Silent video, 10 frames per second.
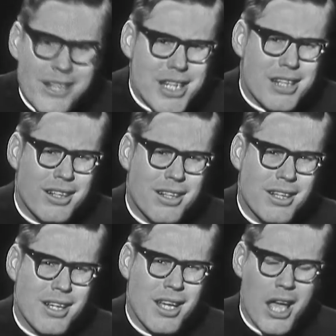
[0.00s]
need,
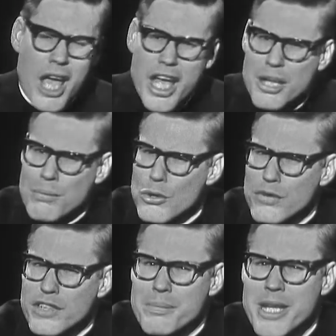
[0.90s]
and he
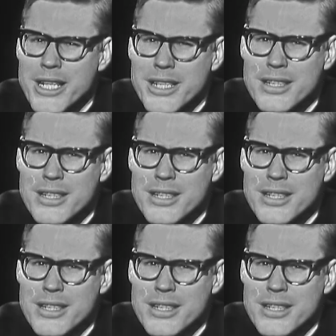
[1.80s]
moved to meet it.